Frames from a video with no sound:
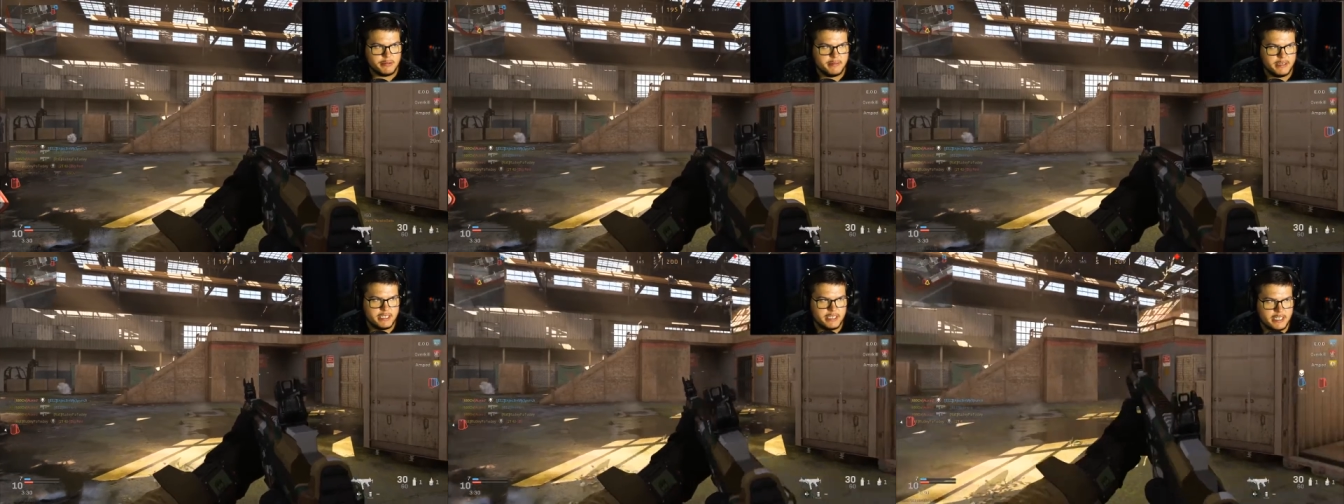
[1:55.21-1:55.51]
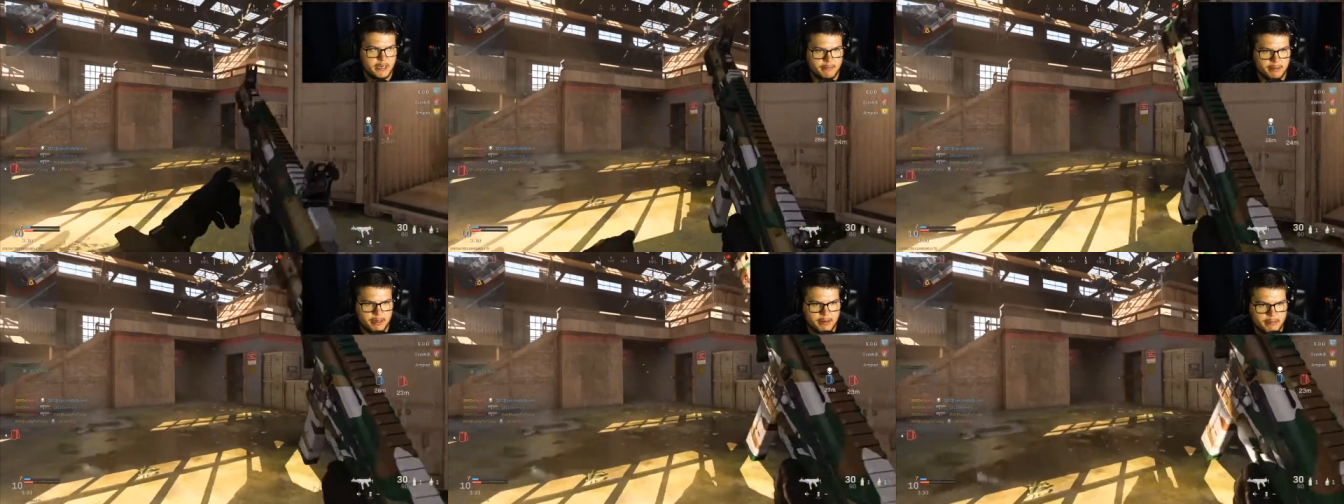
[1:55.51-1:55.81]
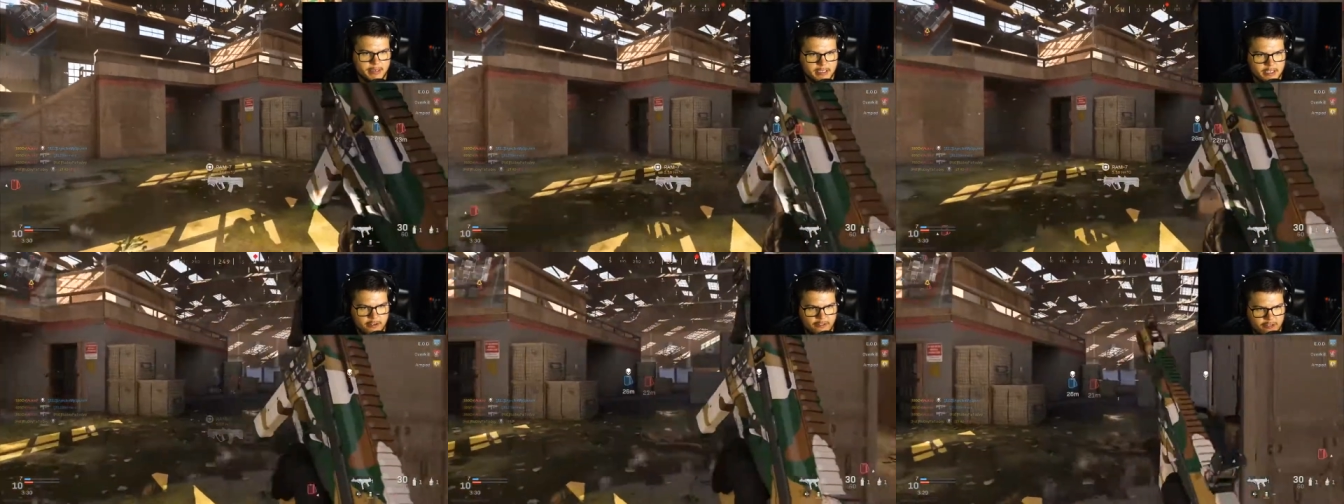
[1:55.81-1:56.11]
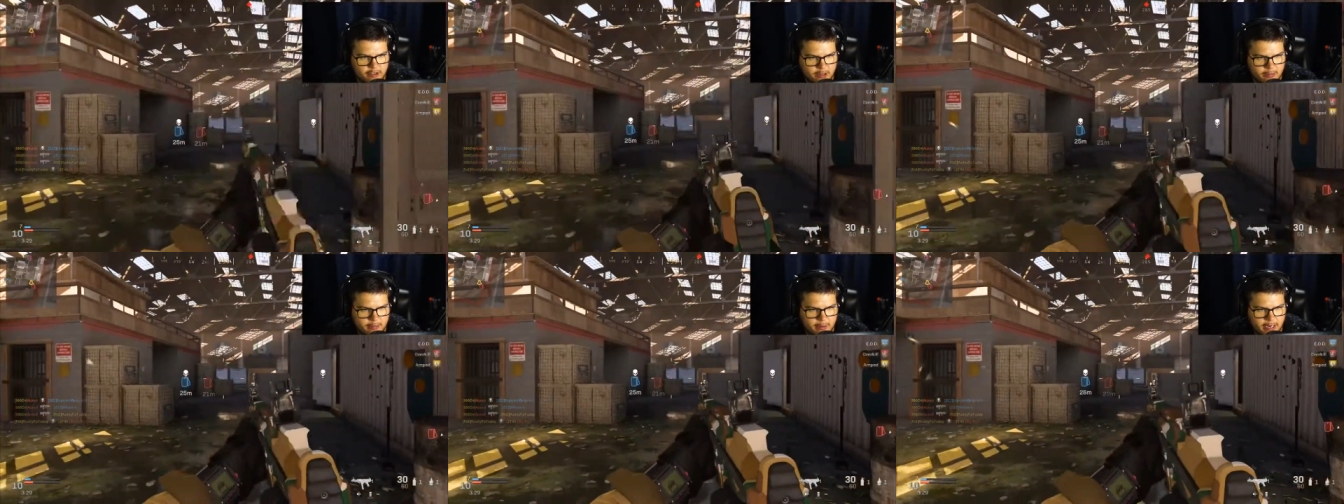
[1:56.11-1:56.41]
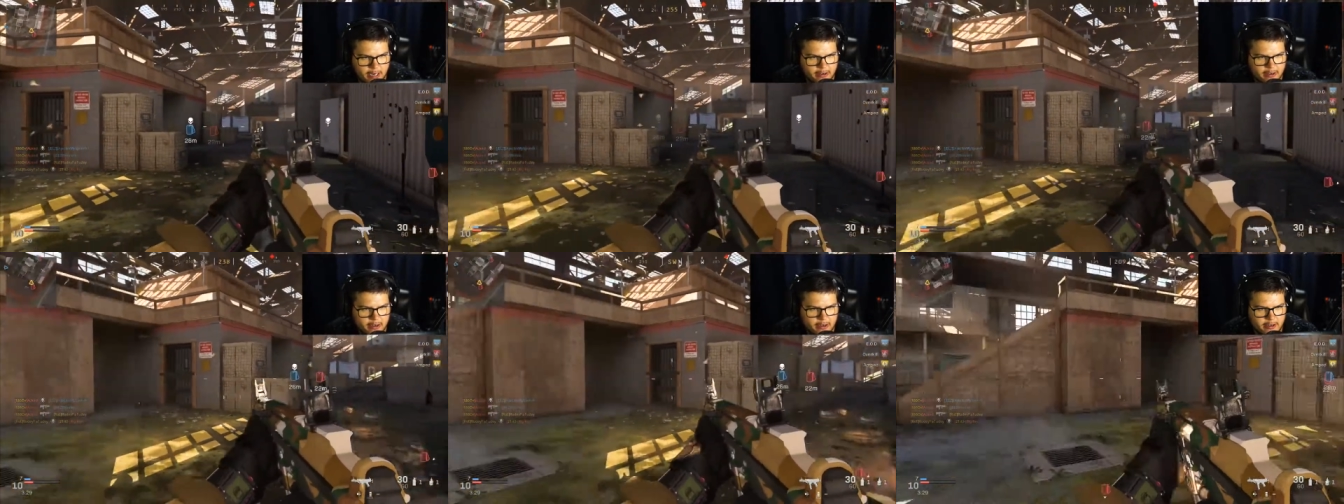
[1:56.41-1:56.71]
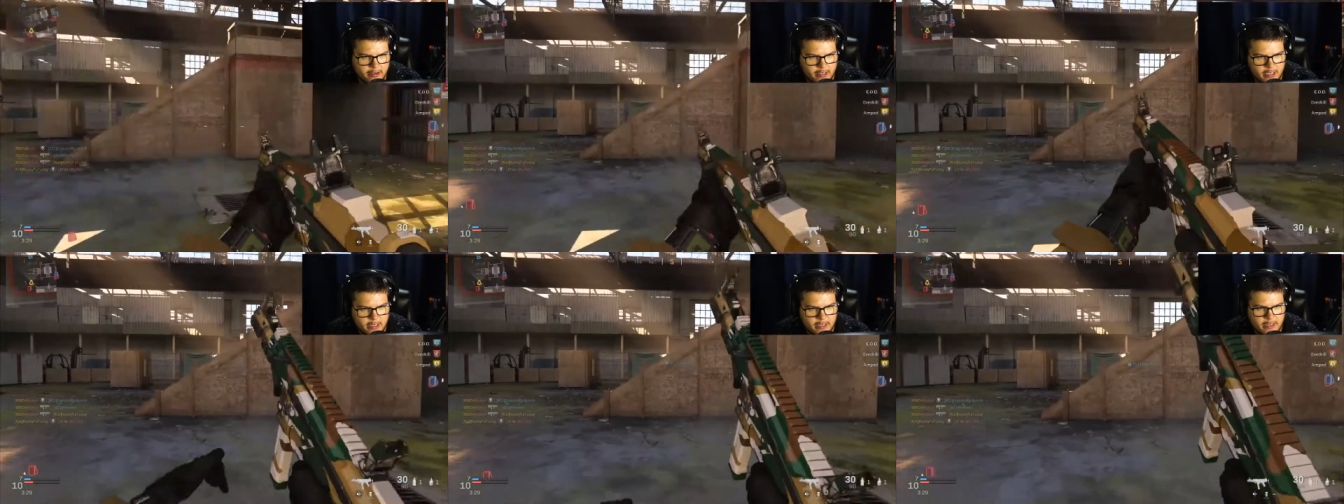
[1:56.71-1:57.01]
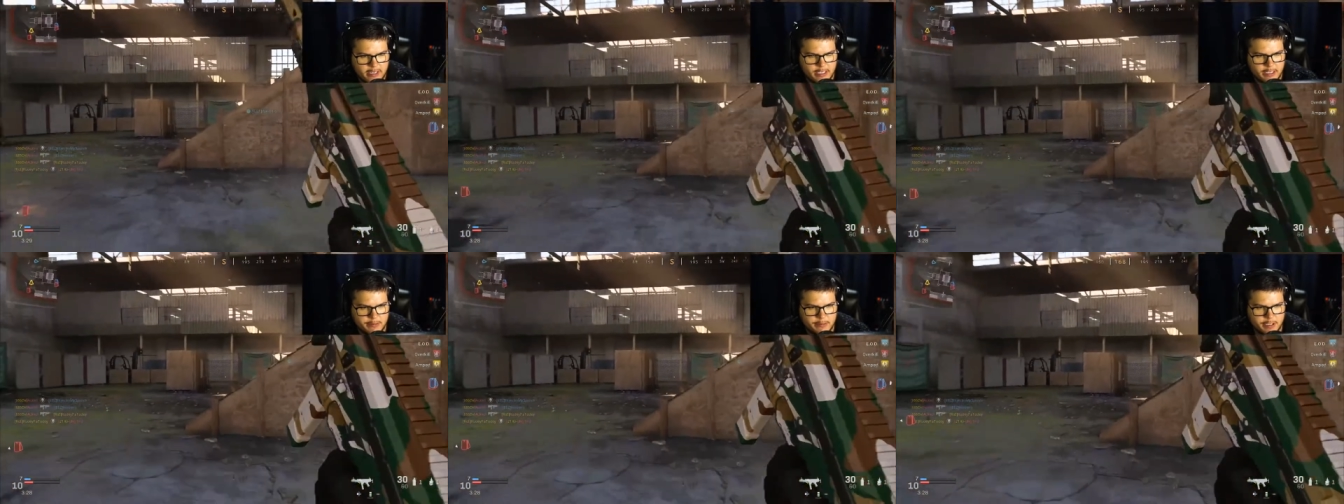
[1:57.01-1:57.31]
me separate myself from the background,
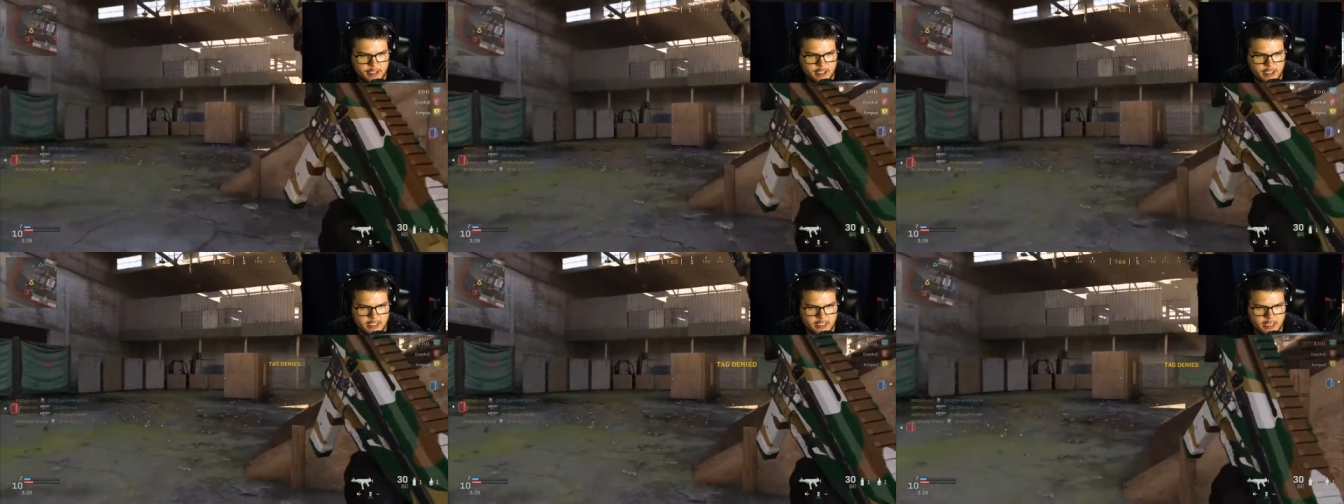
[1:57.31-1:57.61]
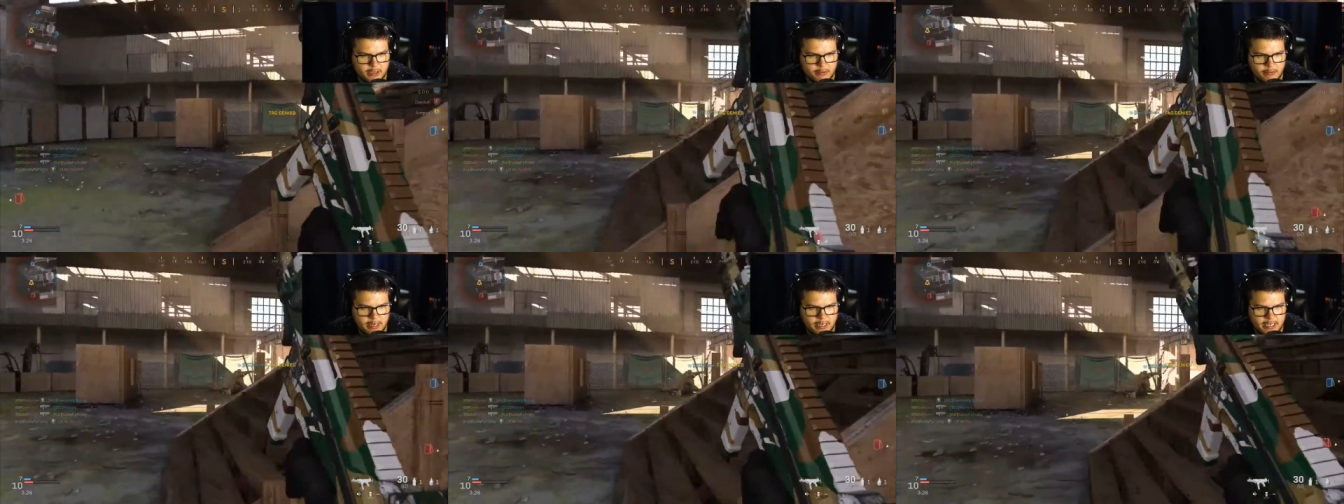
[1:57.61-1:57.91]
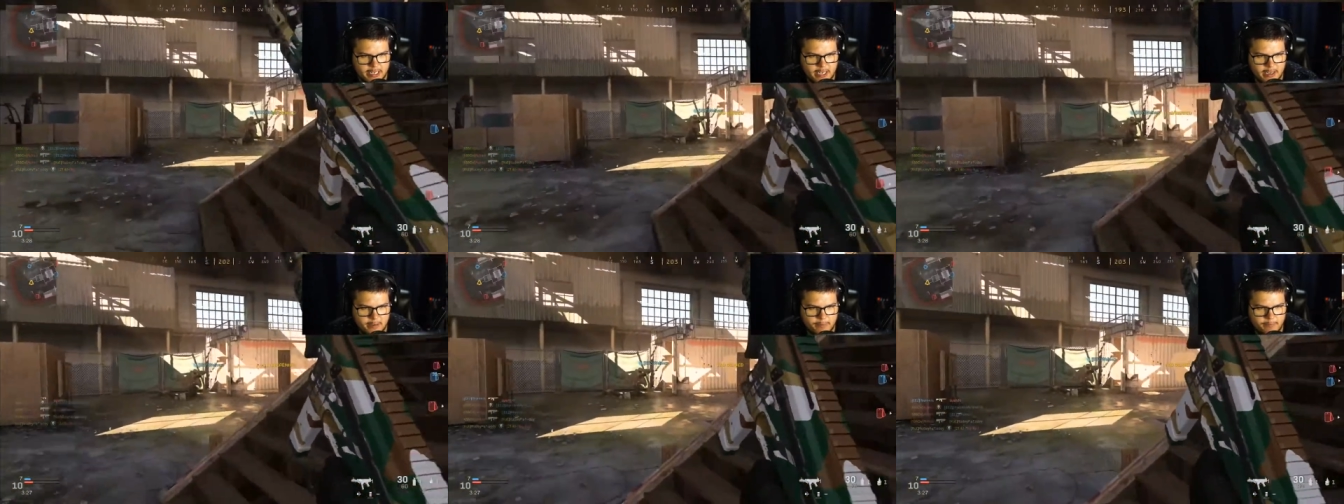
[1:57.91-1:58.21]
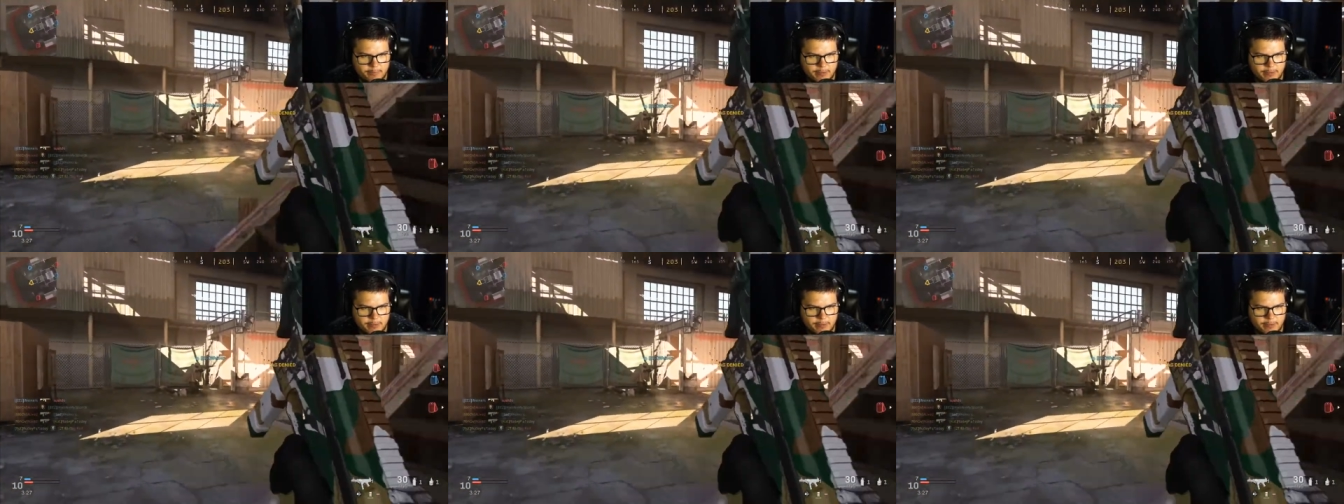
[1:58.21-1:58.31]
especially because like right now